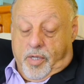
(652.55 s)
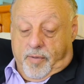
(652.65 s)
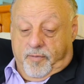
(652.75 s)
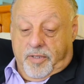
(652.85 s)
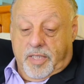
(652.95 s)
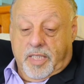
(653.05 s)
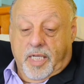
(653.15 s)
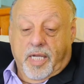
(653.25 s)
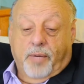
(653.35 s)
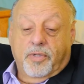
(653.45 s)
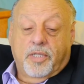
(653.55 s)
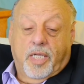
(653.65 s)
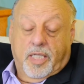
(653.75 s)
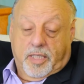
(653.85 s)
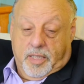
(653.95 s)
office and say, I want you
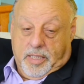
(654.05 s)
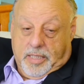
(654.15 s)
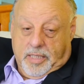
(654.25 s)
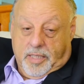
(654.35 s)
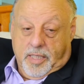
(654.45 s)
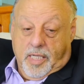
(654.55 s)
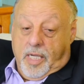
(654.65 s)
to listen to this.